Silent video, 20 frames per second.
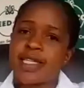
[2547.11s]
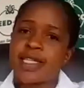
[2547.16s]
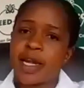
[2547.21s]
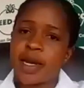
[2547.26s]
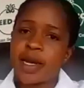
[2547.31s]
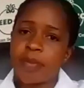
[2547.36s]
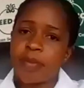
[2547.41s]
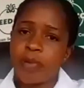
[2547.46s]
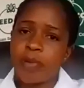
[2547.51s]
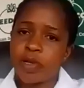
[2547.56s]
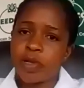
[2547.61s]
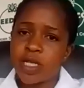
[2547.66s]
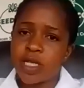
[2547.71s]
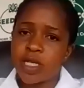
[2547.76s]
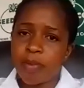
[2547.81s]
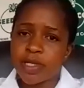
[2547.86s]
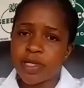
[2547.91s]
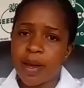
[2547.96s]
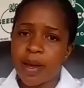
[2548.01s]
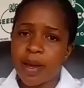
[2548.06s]
where you know
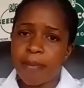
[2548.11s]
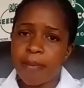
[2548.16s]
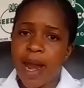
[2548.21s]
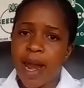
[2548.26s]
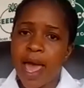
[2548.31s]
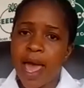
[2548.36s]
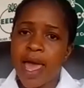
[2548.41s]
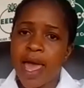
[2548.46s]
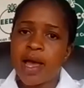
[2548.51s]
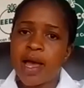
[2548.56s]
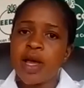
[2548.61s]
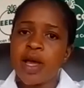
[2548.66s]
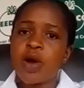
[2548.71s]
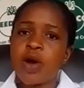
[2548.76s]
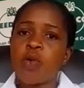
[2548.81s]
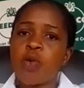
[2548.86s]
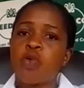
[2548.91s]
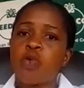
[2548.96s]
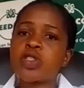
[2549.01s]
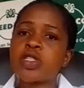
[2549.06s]
that this is a
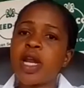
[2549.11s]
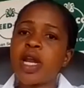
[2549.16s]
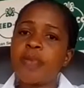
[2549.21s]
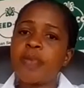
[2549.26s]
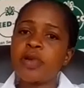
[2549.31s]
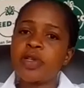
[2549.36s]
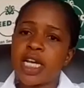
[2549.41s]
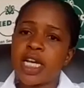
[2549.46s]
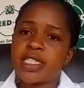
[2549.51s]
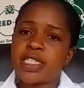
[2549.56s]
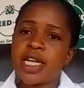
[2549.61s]
reputable supplier